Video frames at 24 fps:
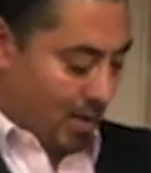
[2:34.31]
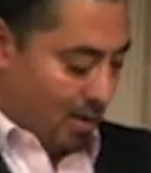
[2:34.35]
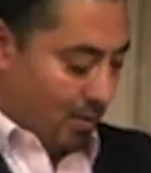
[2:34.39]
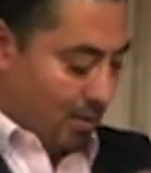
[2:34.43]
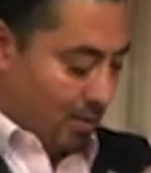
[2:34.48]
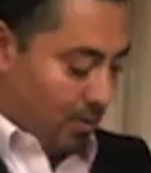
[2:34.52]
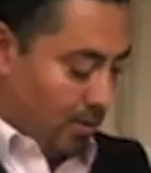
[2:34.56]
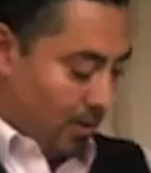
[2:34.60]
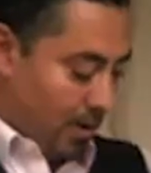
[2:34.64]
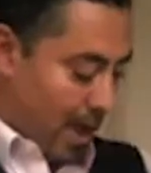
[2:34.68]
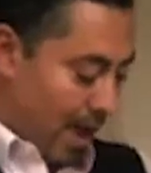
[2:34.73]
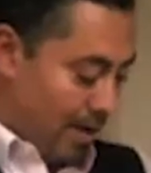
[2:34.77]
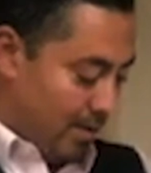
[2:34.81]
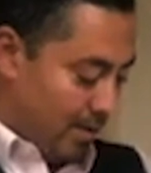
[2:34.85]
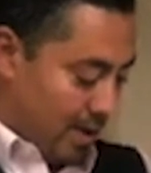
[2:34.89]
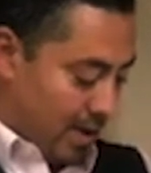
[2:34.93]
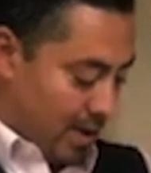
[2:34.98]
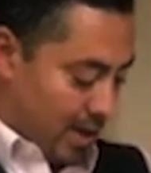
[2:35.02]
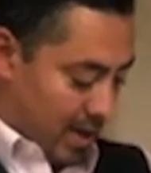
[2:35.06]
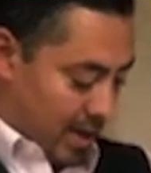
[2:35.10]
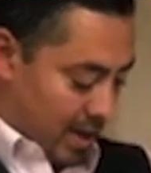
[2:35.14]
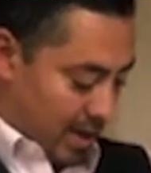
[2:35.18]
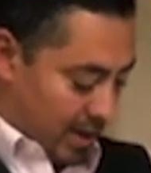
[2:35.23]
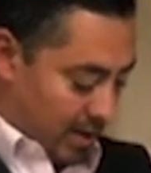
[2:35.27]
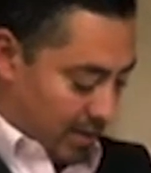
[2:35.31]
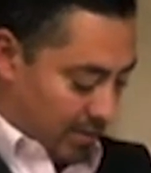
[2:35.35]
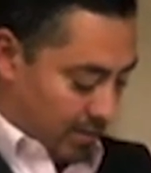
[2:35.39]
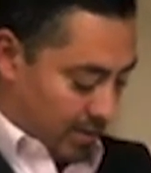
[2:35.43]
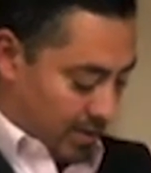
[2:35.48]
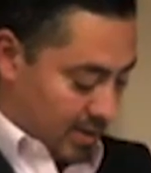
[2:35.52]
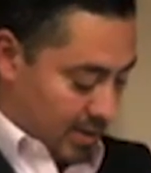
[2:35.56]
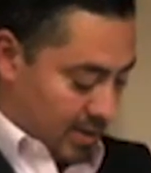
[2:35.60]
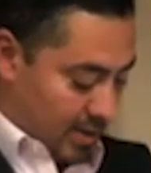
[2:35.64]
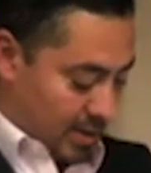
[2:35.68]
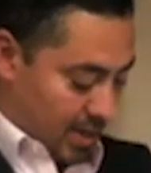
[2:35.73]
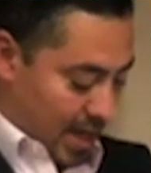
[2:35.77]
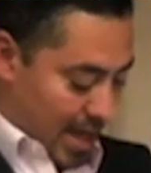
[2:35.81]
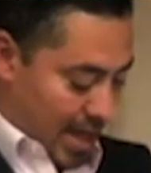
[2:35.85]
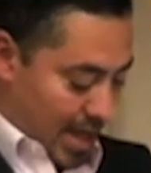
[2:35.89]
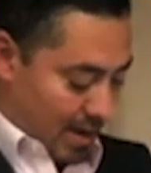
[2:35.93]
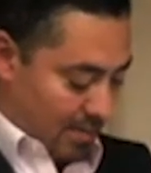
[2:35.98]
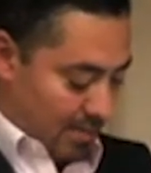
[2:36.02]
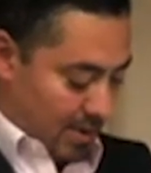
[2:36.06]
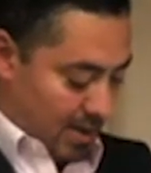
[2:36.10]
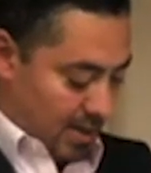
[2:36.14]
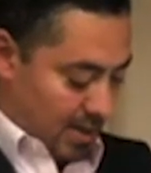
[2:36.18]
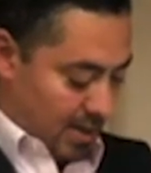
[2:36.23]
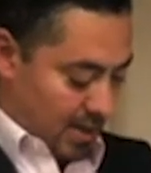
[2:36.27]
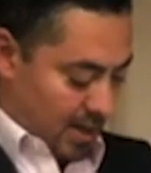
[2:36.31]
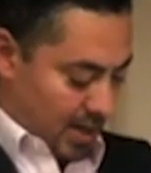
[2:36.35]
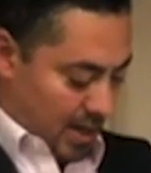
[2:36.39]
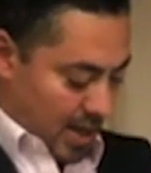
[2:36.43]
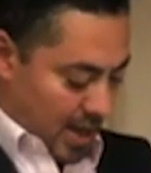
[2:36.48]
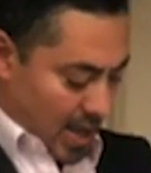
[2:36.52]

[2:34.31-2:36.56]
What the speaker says: will all have a different element.